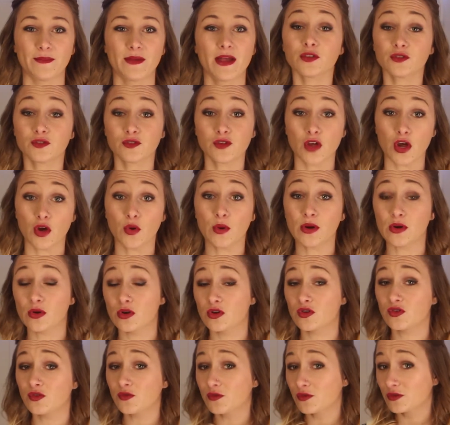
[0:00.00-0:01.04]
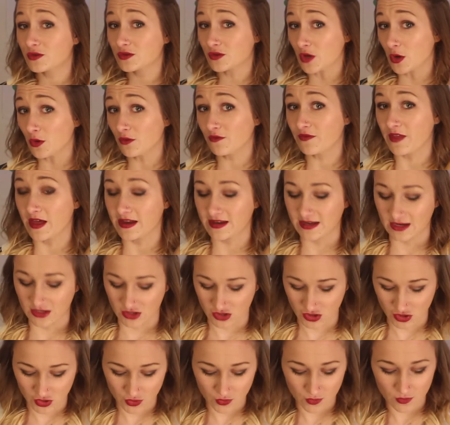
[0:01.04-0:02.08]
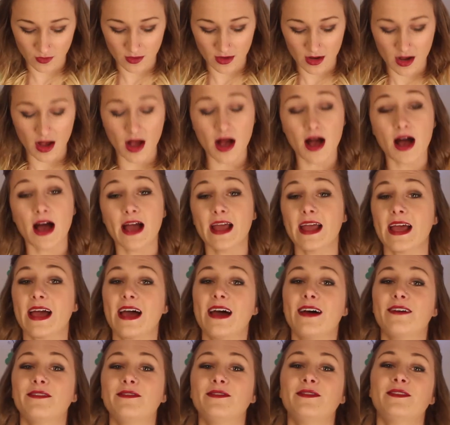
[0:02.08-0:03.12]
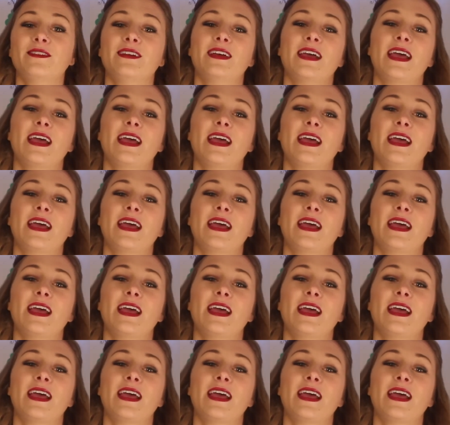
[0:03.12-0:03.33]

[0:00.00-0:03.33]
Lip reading: So in order to solve that issue, I have